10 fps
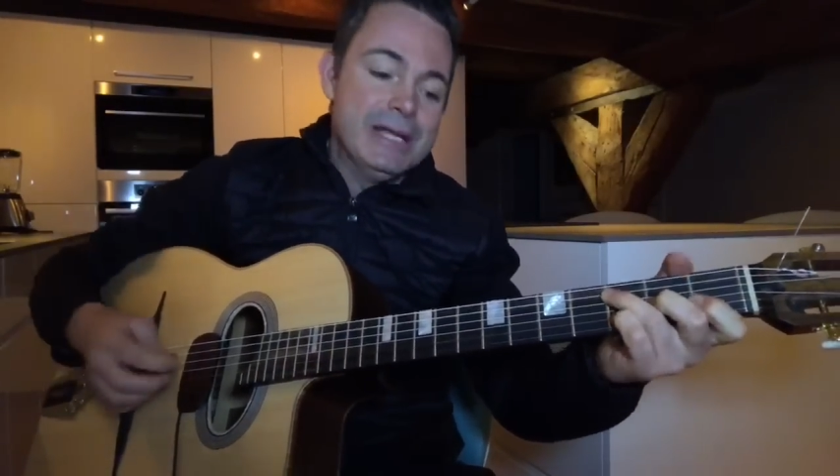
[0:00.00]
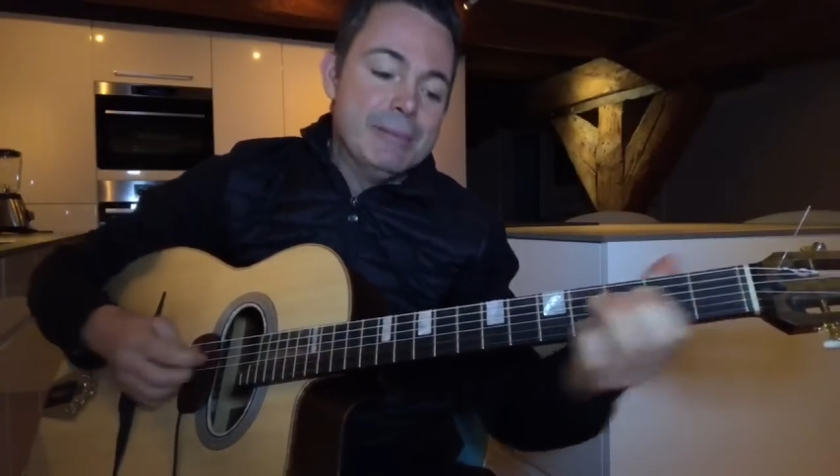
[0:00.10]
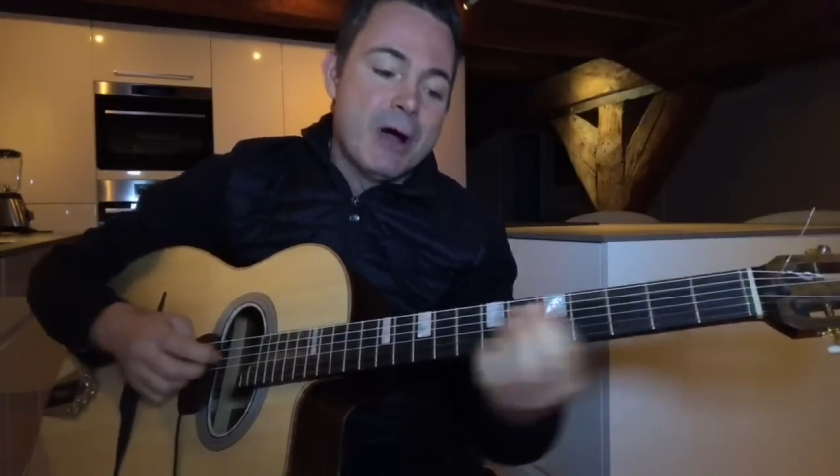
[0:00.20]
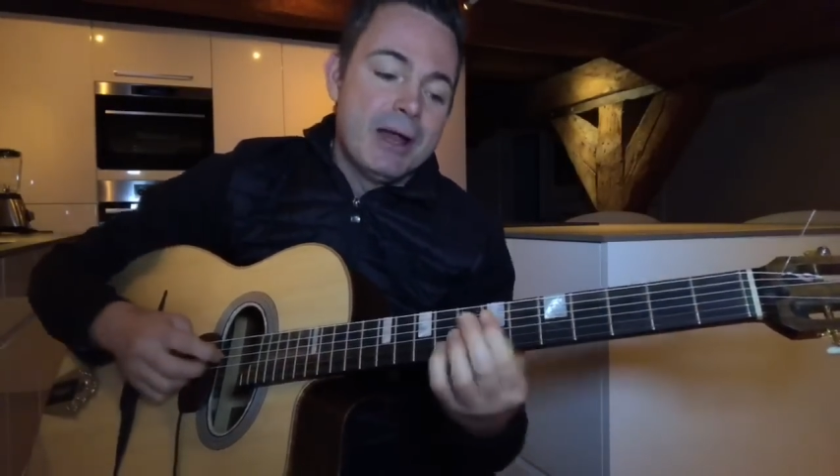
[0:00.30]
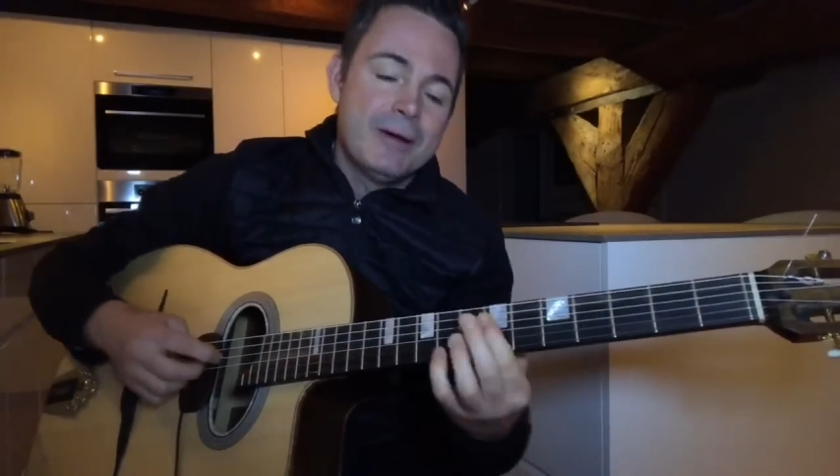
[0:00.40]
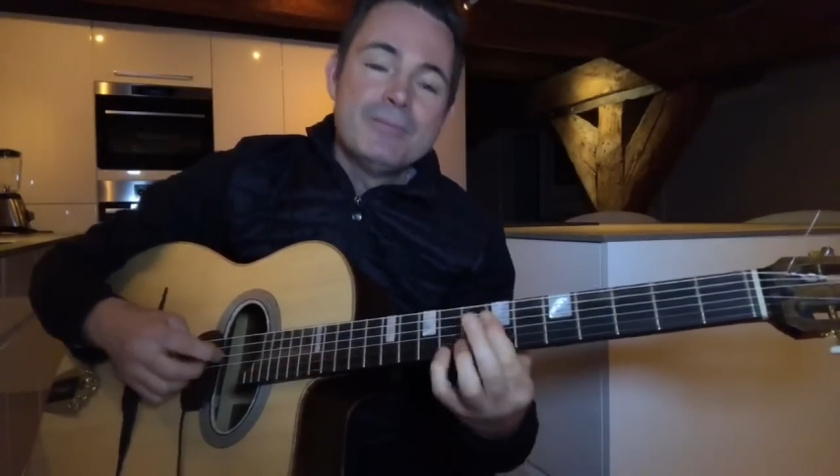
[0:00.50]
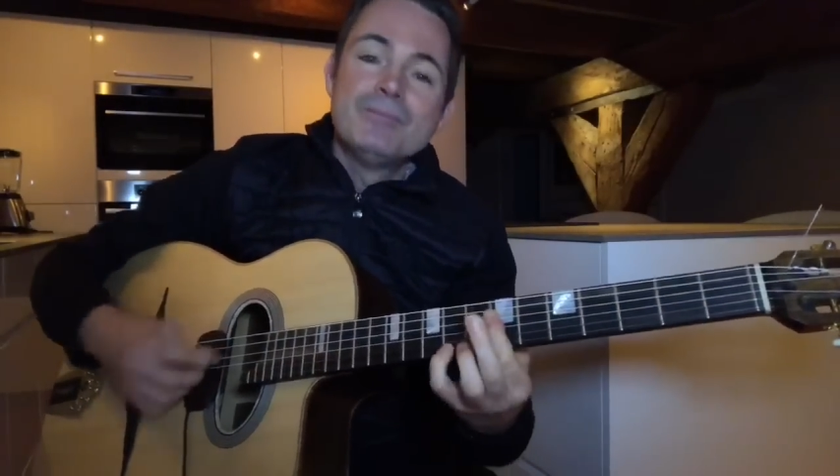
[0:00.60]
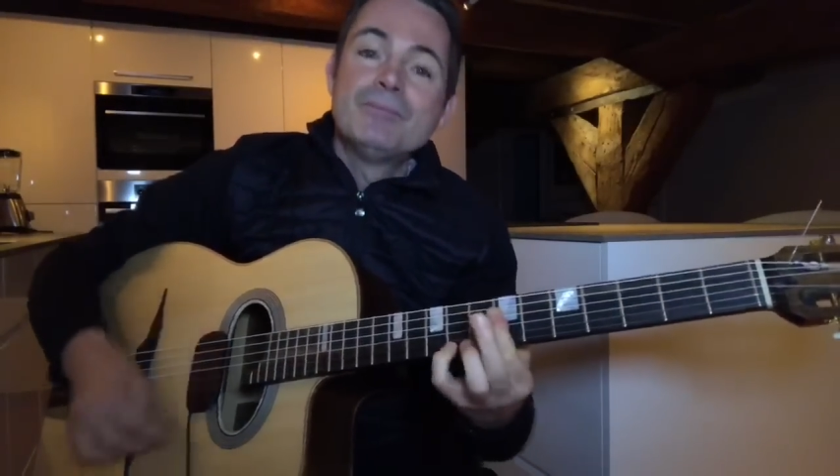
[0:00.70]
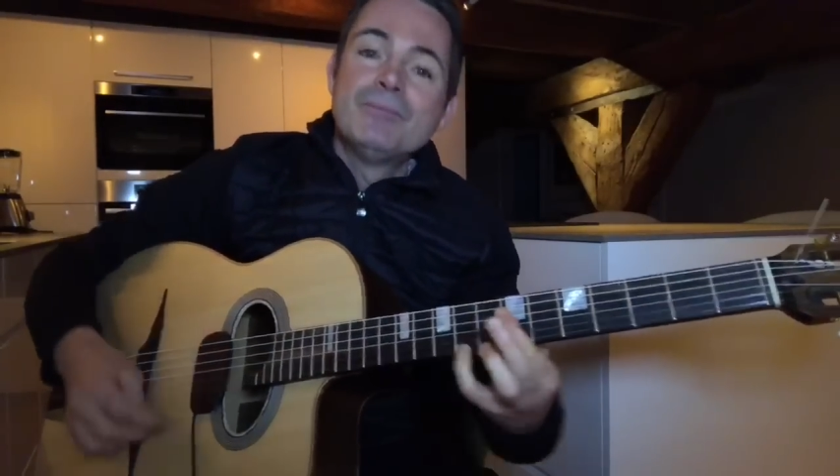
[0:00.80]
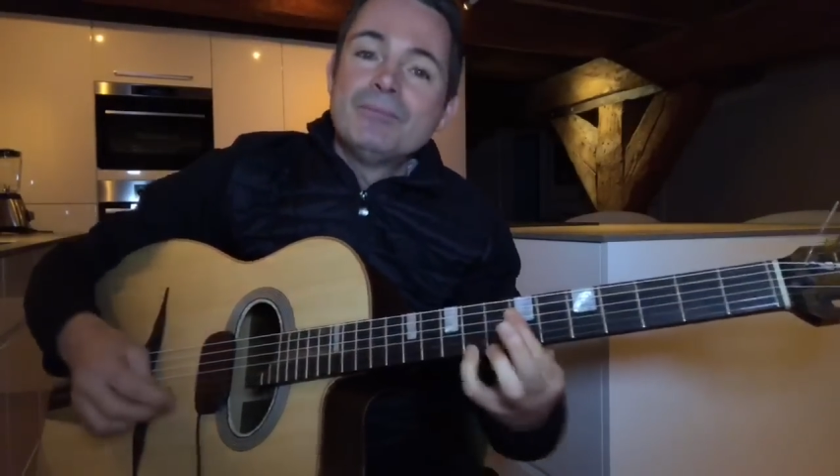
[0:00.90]
E minor
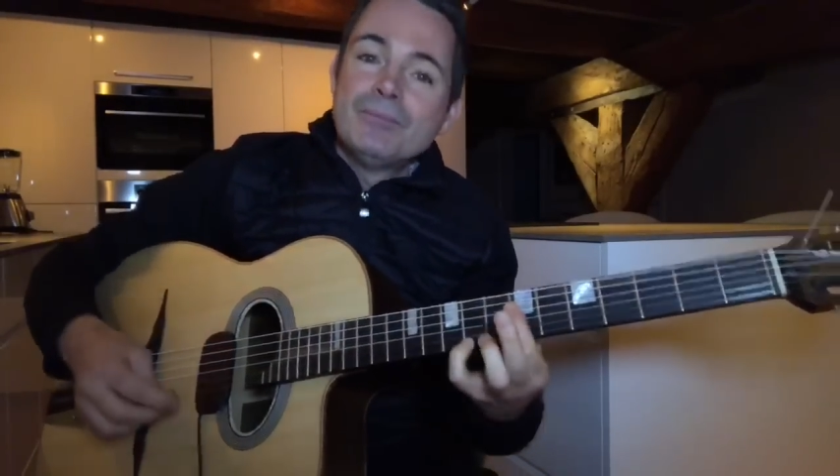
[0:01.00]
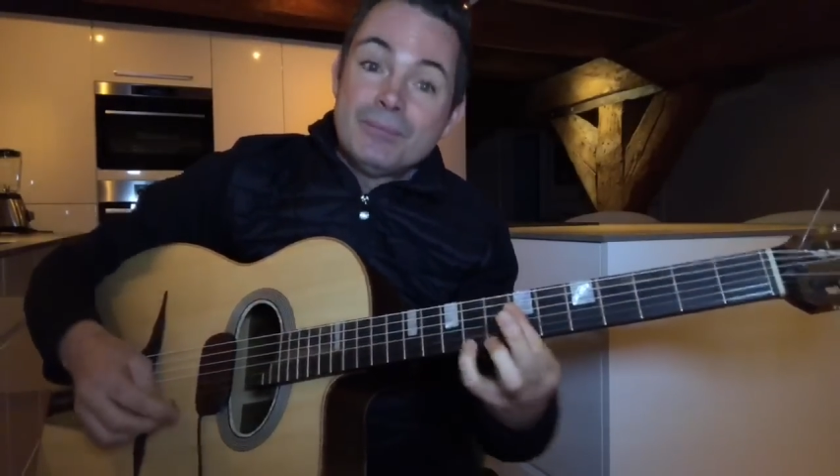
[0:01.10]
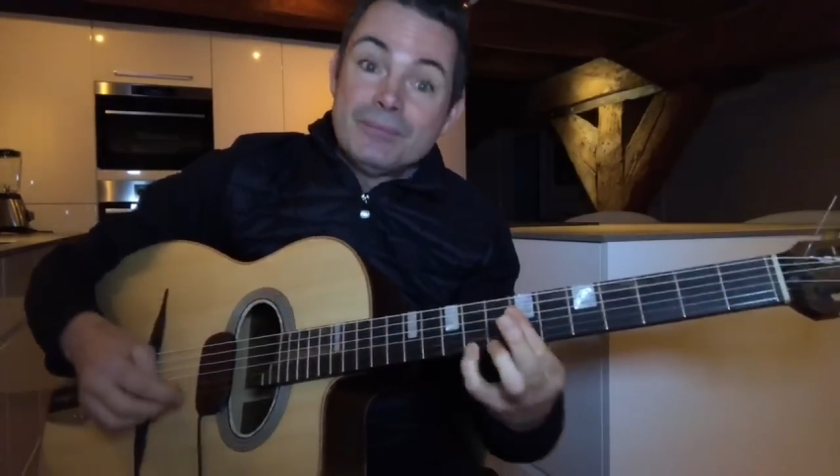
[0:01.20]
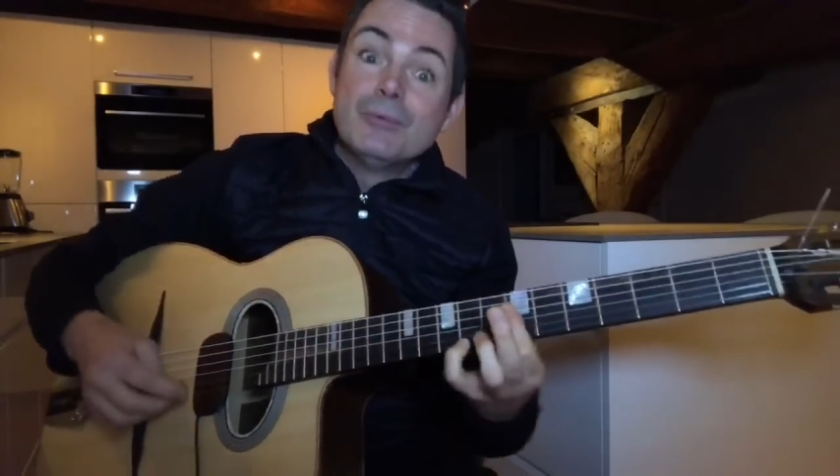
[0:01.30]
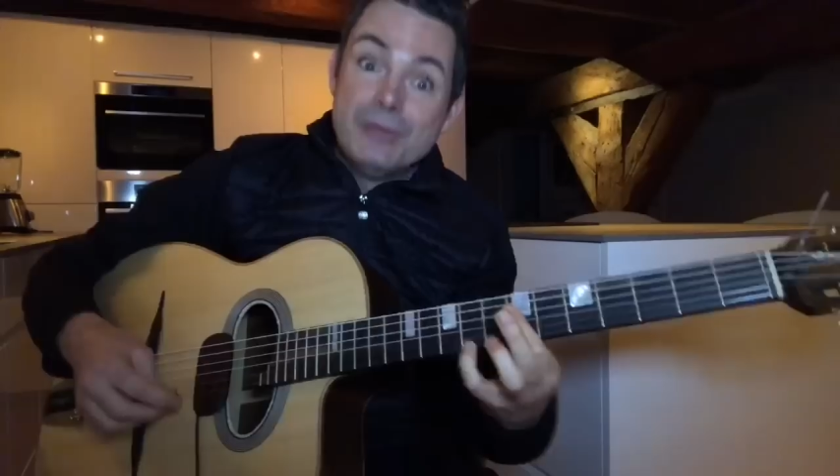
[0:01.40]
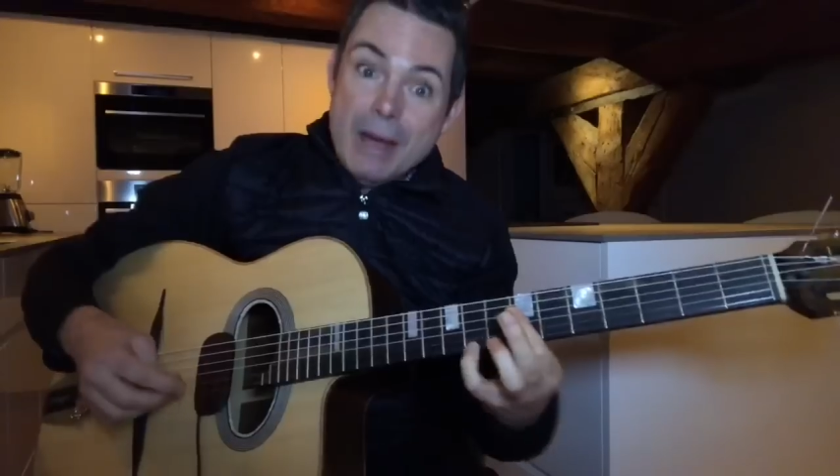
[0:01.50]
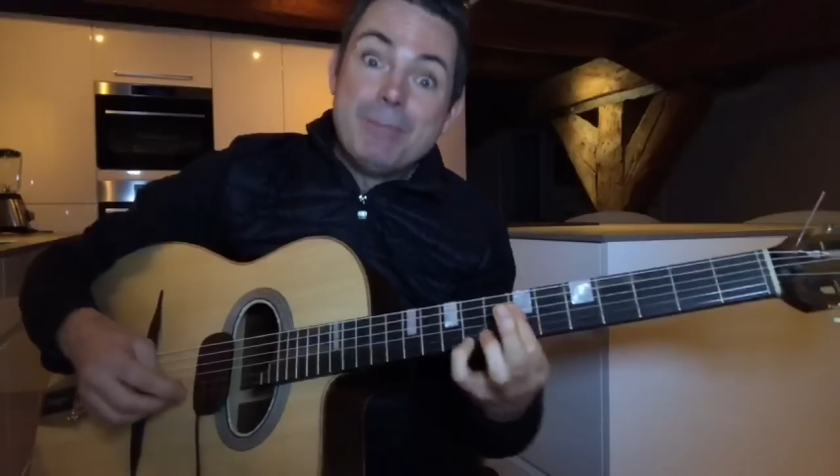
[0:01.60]
with